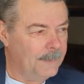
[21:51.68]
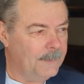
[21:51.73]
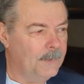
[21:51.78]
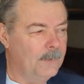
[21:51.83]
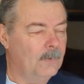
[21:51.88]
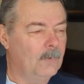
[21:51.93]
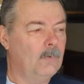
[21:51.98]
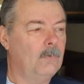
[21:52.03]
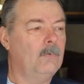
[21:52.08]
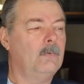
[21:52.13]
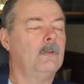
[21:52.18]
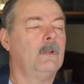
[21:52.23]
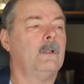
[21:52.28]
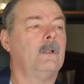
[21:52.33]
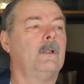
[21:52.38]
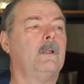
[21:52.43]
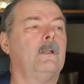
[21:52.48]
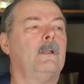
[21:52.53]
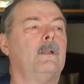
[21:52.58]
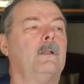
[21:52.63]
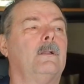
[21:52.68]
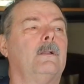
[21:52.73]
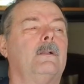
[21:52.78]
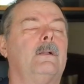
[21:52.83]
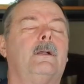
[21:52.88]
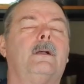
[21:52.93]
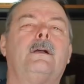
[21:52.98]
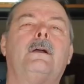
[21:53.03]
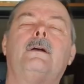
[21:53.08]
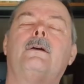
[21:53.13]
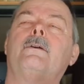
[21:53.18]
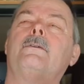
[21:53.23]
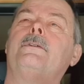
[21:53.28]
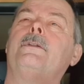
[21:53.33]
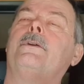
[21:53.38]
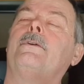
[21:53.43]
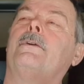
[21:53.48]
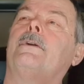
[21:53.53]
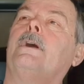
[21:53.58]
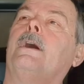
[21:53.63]
you know, oh
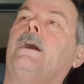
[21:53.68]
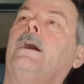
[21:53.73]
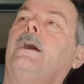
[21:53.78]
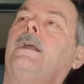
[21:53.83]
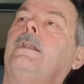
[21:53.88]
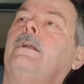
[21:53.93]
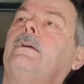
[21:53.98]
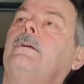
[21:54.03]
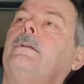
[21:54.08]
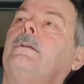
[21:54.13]
dear God.